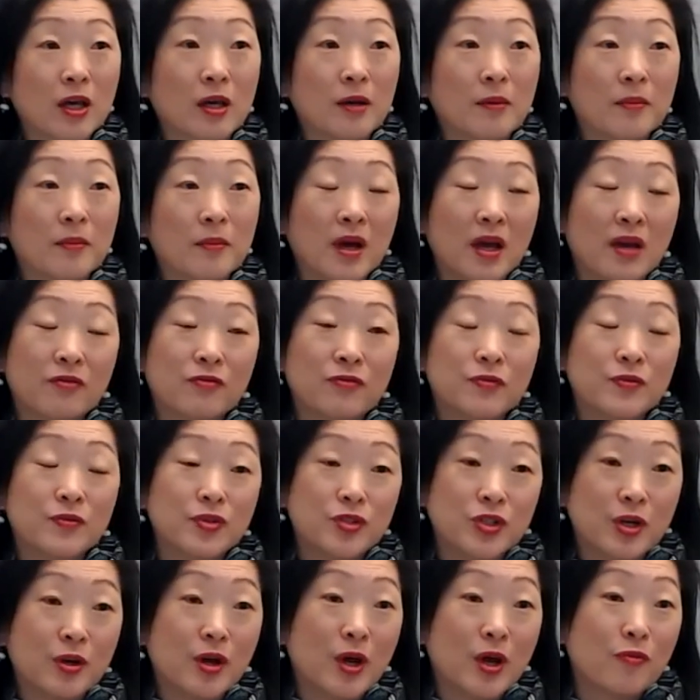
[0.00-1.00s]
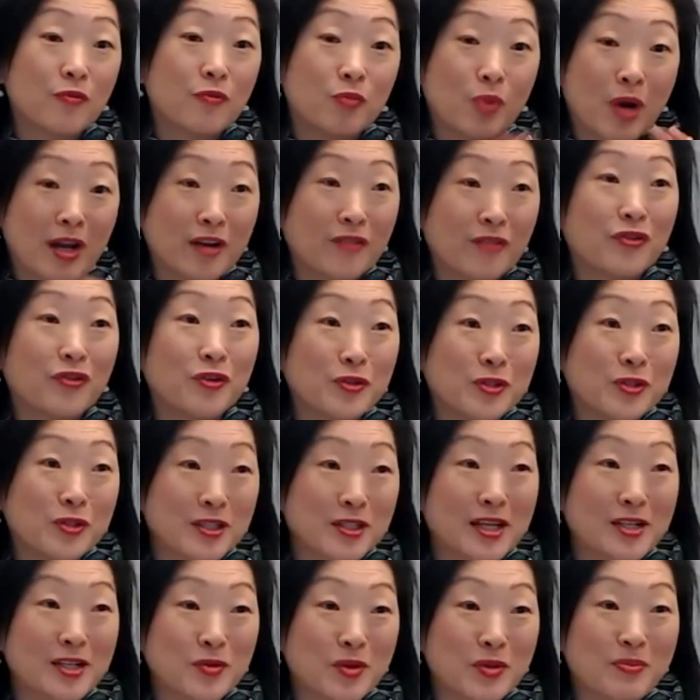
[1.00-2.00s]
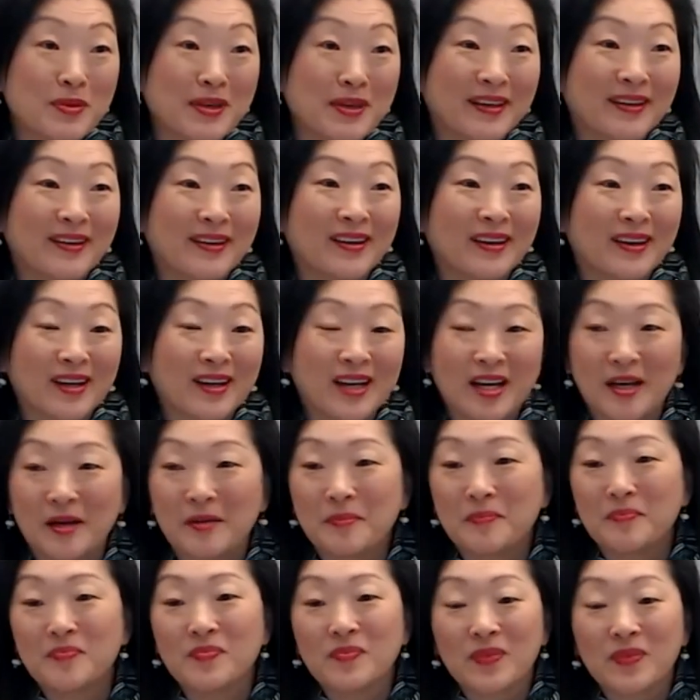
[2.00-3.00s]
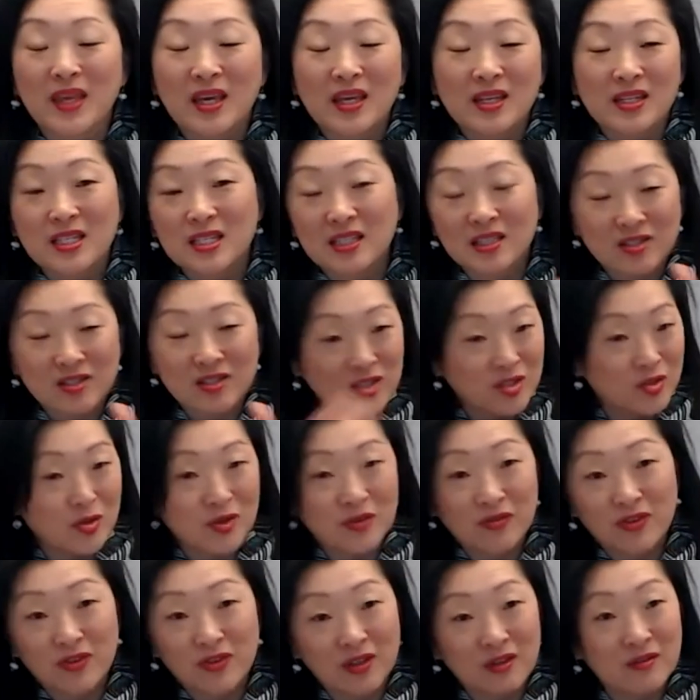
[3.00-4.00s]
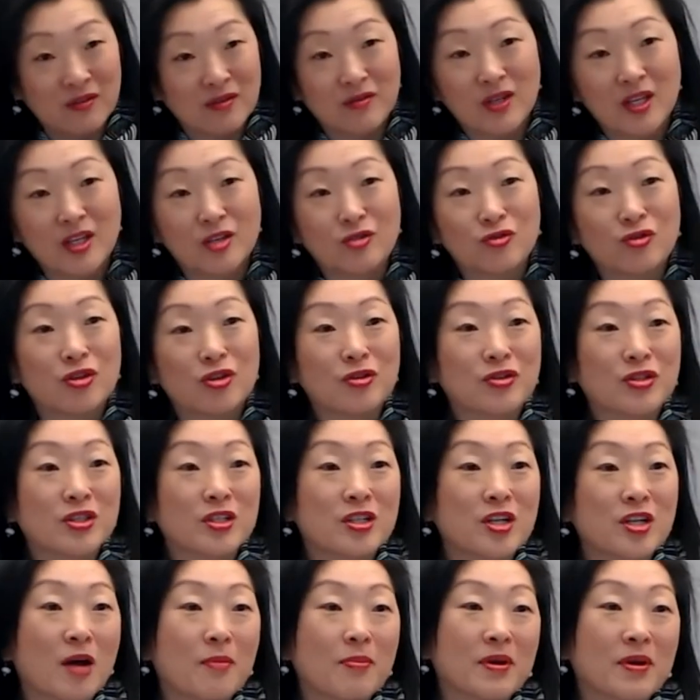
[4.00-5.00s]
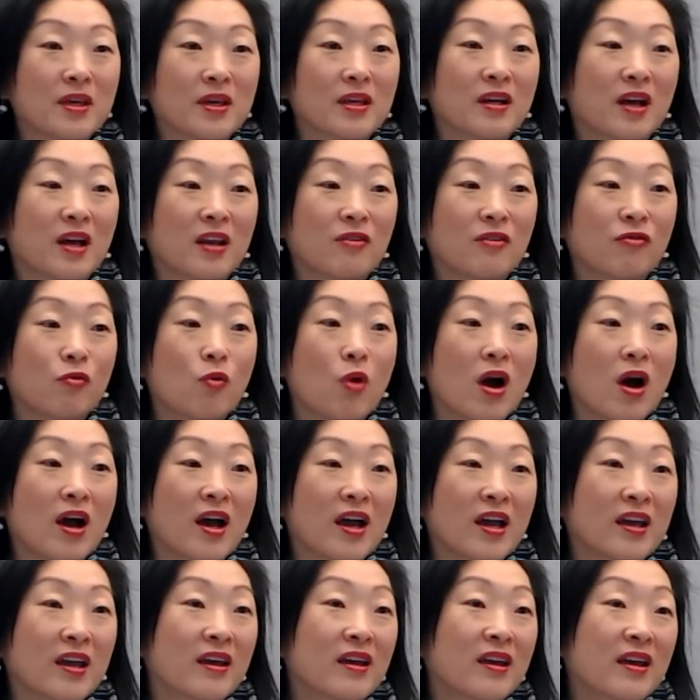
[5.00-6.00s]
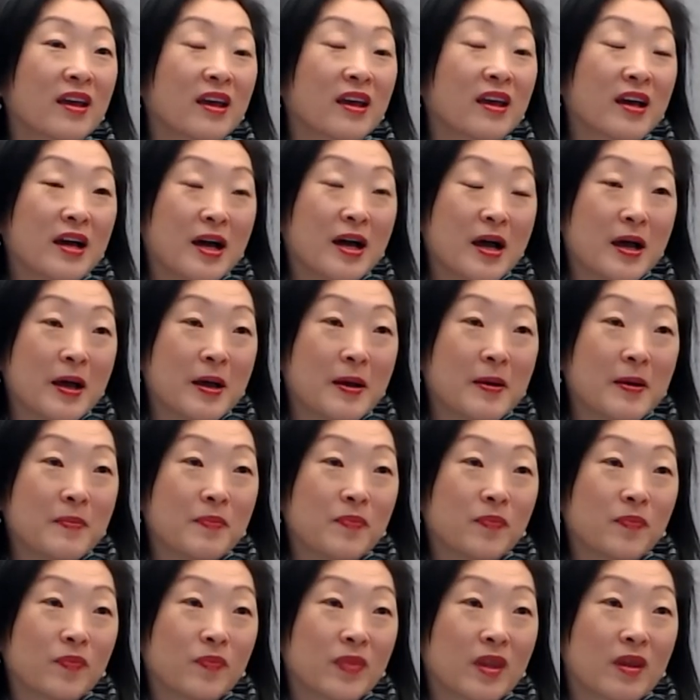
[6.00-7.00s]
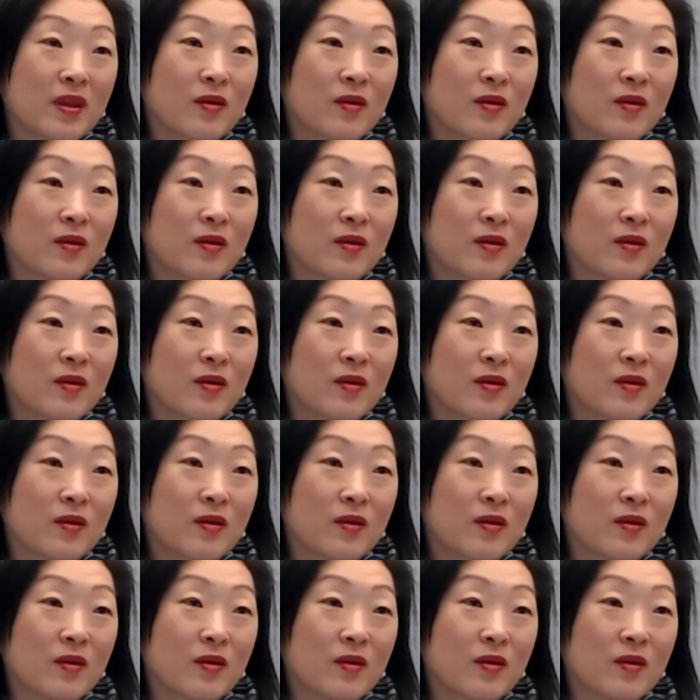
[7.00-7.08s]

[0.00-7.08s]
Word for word: Um, I, I brought a few slides with me um, to sort of introduce the topic and kind of why um,